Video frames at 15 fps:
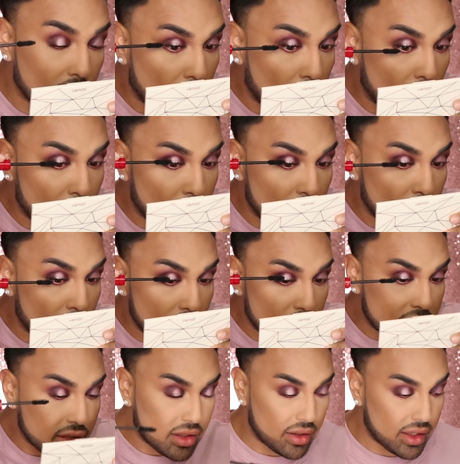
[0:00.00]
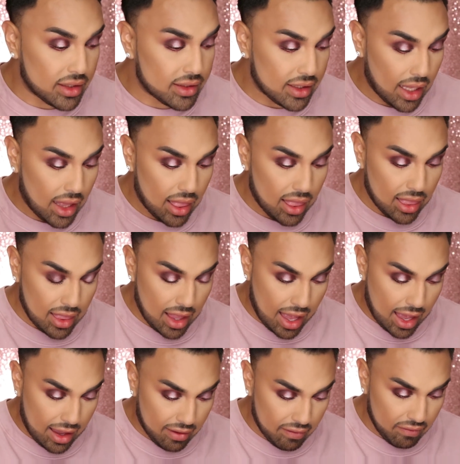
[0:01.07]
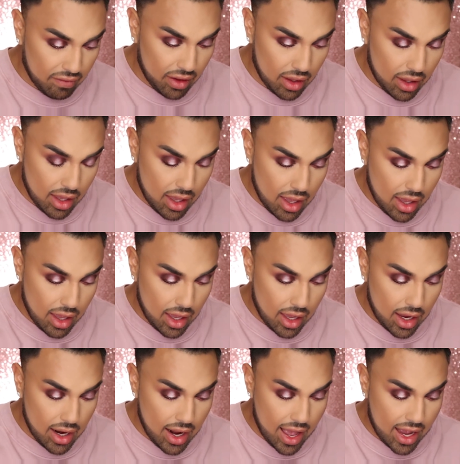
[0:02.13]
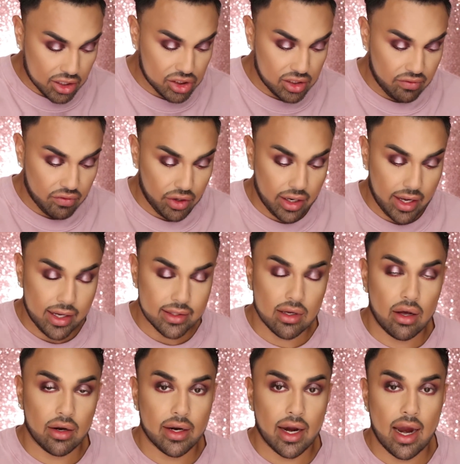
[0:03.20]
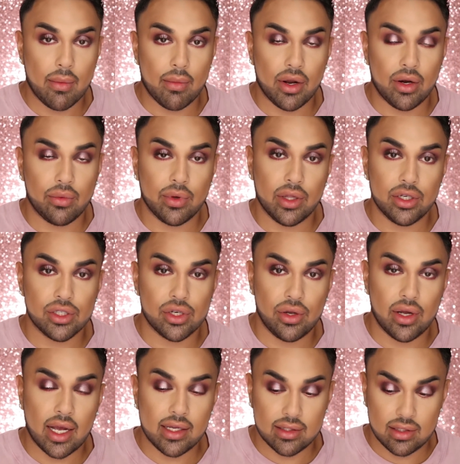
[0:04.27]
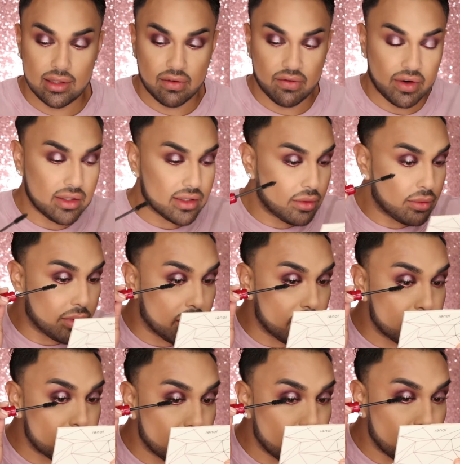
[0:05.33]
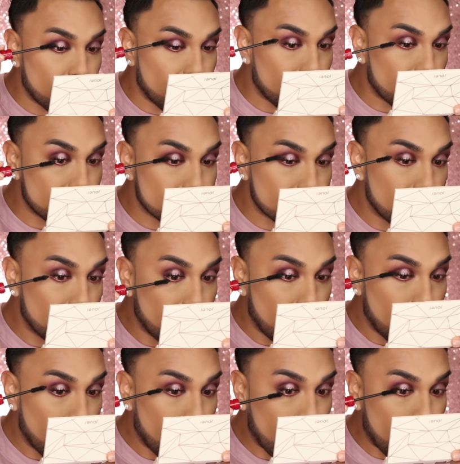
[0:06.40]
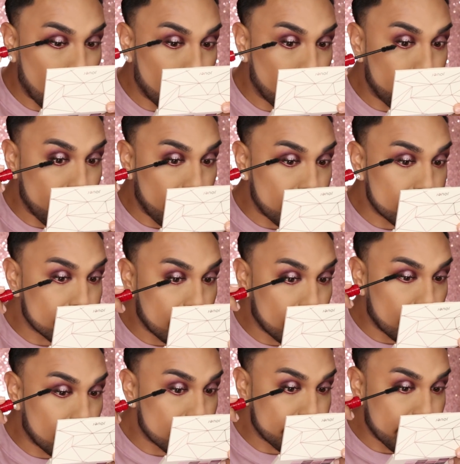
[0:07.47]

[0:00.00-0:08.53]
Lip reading: And I really wanted to do this live in action for you guys on camera to really show you guys the difference and really show you guys how amazing this